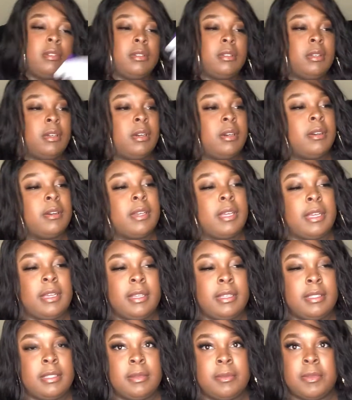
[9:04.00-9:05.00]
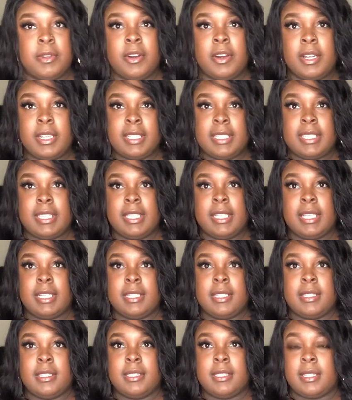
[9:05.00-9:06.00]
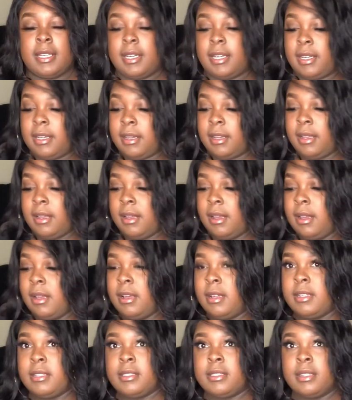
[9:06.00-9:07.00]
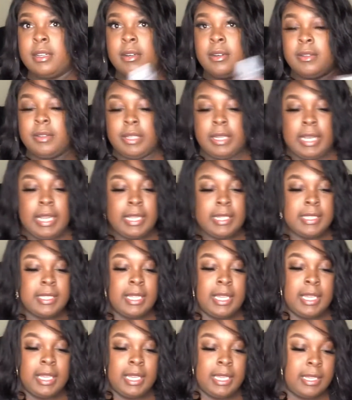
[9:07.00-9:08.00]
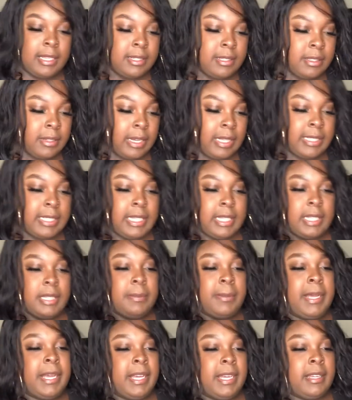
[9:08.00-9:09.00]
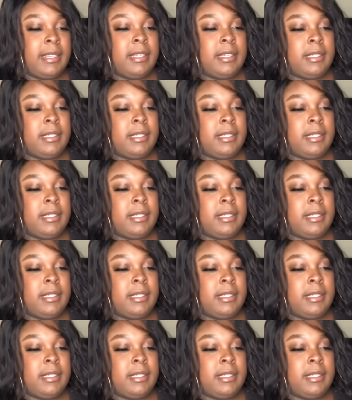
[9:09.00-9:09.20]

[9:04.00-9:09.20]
Okay, so I'm gonna go ahead and set that to the side. So the next thing is, so I take the bag,